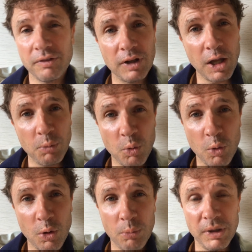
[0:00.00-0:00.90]
global
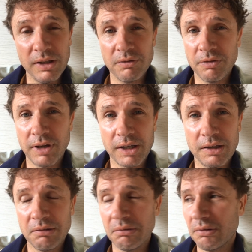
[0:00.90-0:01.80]
warming and
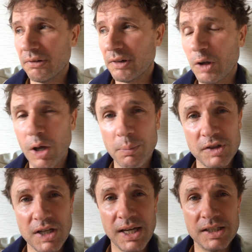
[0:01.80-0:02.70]
fucking
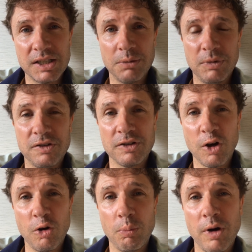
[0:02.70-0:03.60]
climate change can be
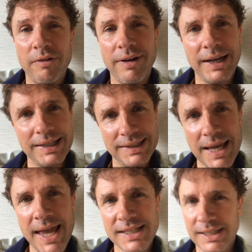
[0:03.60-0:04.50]
solved by fucking
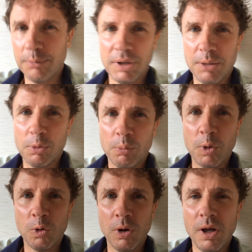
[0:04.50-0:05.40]
taxing people
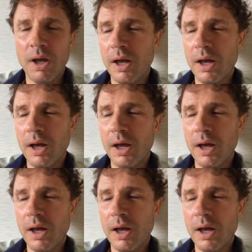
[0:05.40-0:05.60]
more.